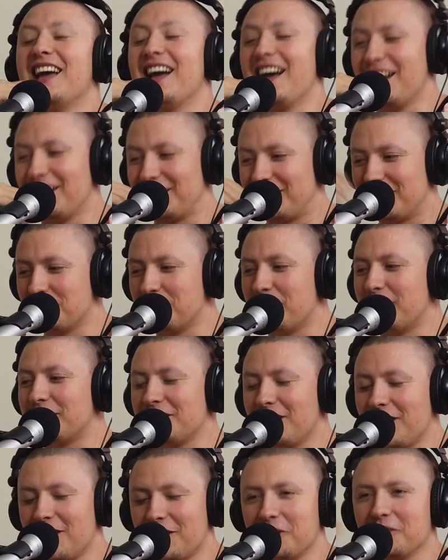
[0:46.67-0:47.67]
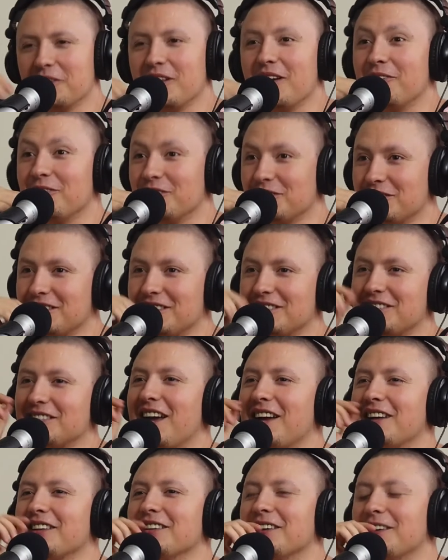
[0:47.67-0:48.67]
Yeah, because mix the audio levels
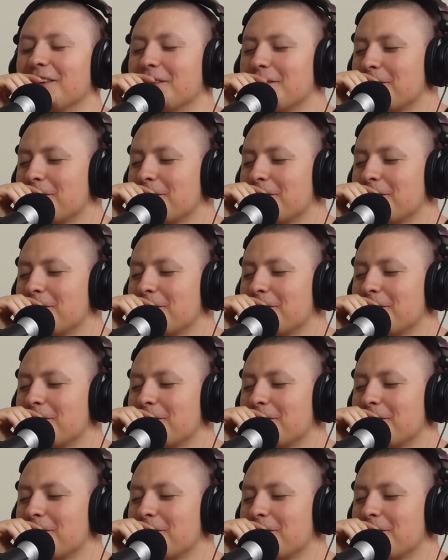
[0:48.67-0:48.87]
exactly.